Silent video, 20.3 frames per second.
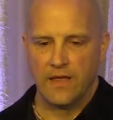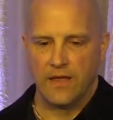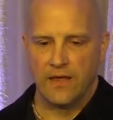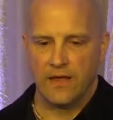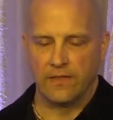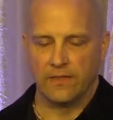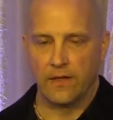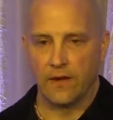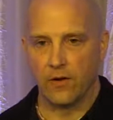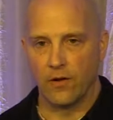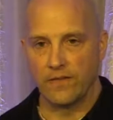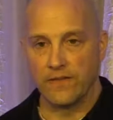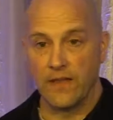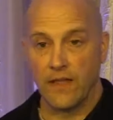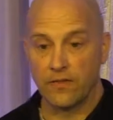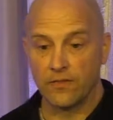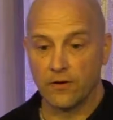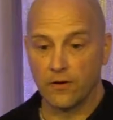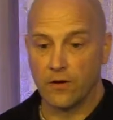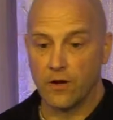And then on the
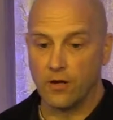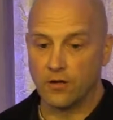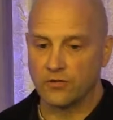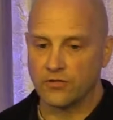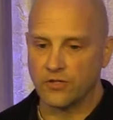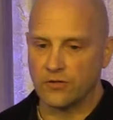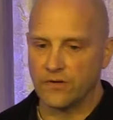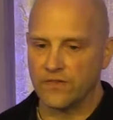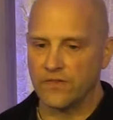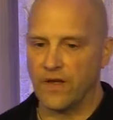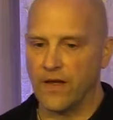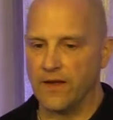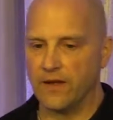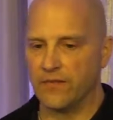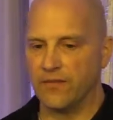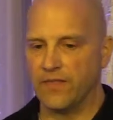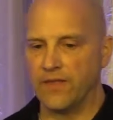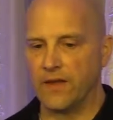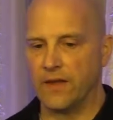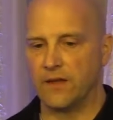ethno-cultural side
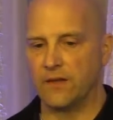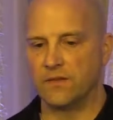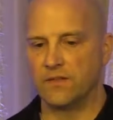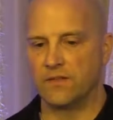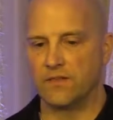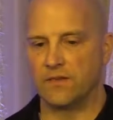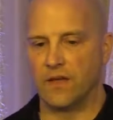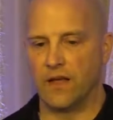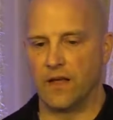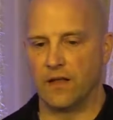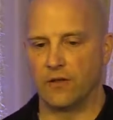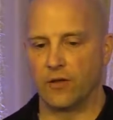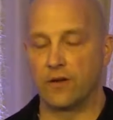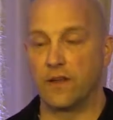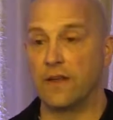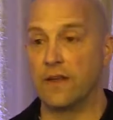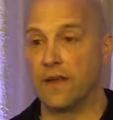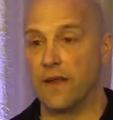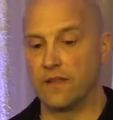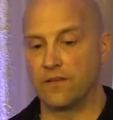of things,
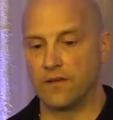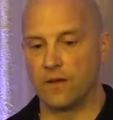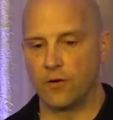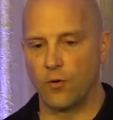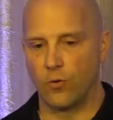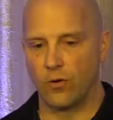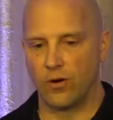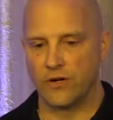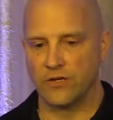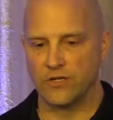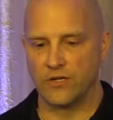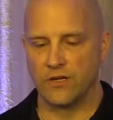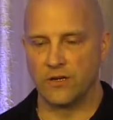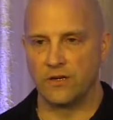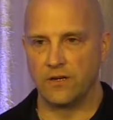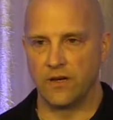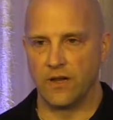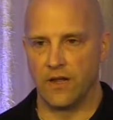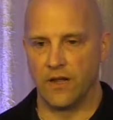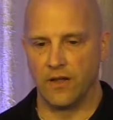looking at ethnic
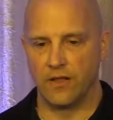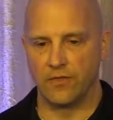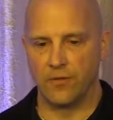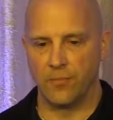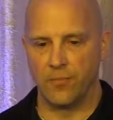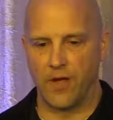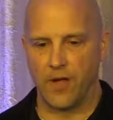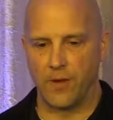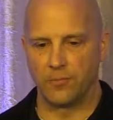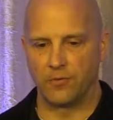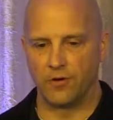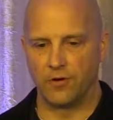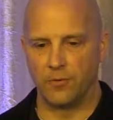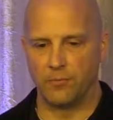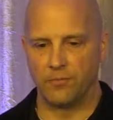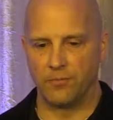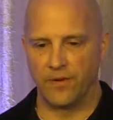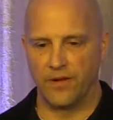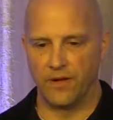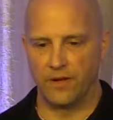origin, the pop
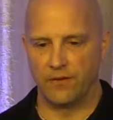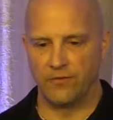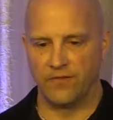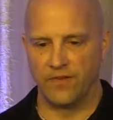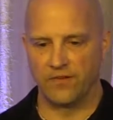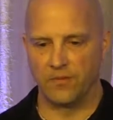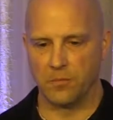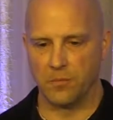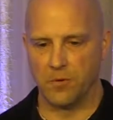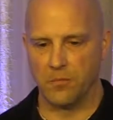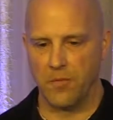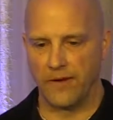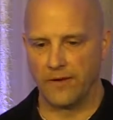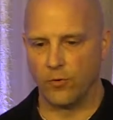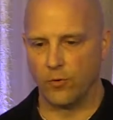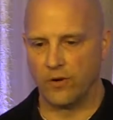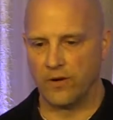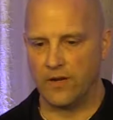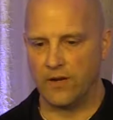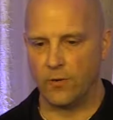group or visible
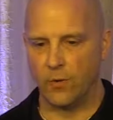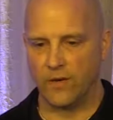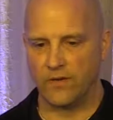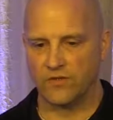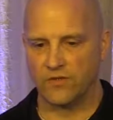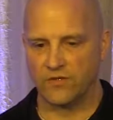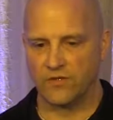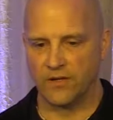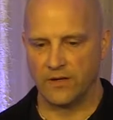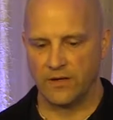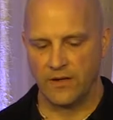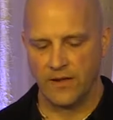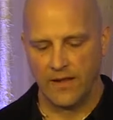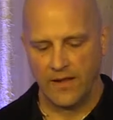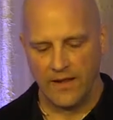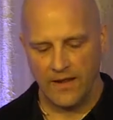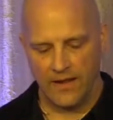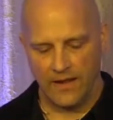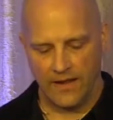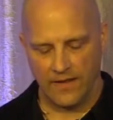minority question,
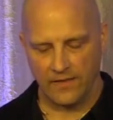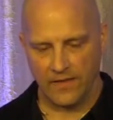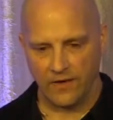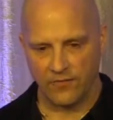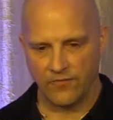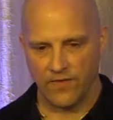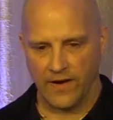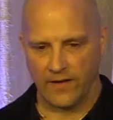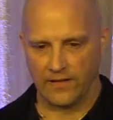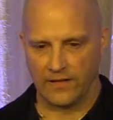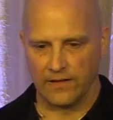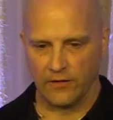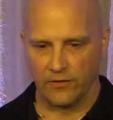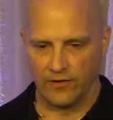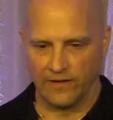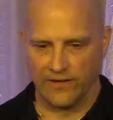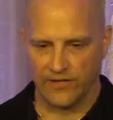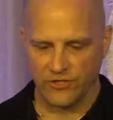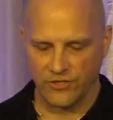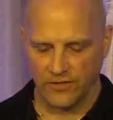and then finally
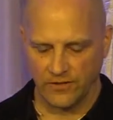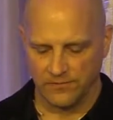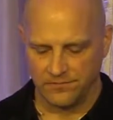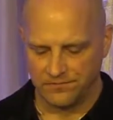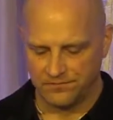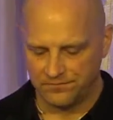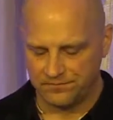religion.